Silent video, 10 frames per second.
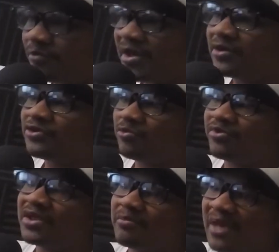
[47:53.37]
you bring
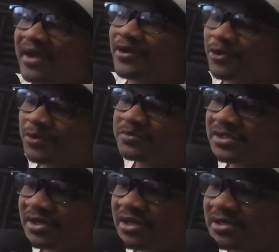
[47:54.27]
it back home to your
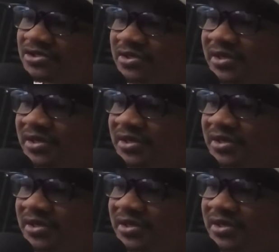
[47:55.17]
country.